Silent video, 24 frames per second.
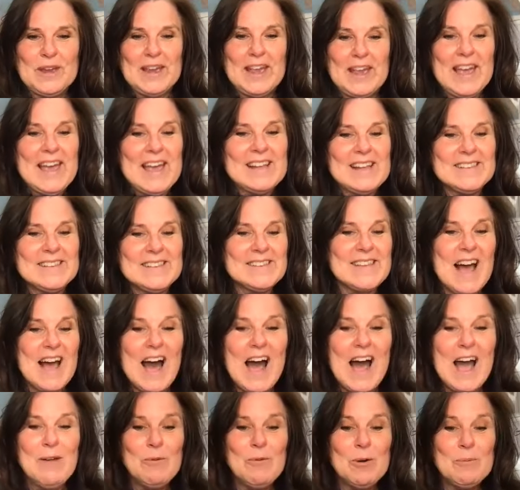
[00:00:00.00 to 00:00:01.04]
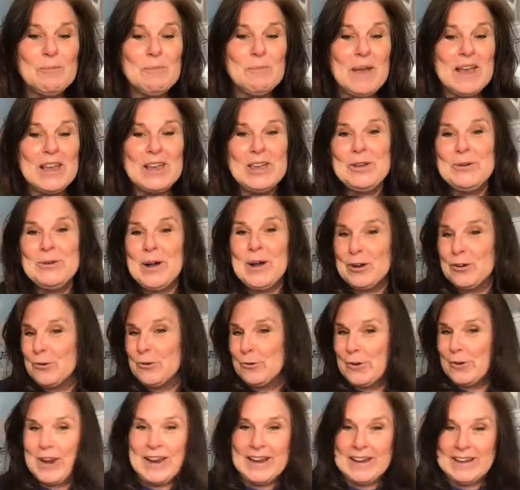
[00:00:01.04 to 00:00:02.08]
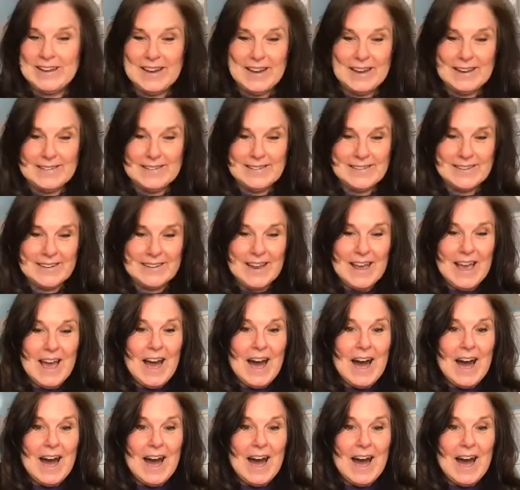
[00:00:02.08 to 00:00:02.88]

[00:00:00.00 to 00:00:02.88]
It says, I will make you a great nation,